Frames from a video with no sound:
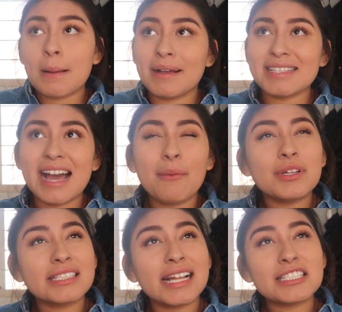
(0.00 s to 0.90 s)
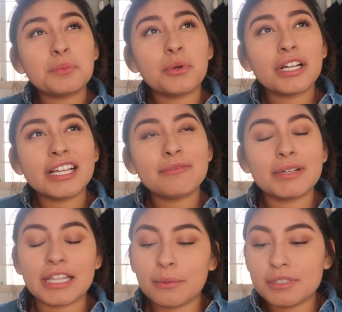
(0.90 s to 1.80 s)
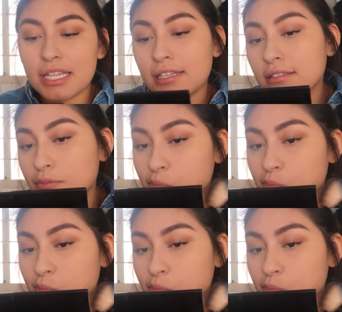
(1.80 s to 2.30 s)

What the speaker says: My dad wasn't as supportive, but he was like,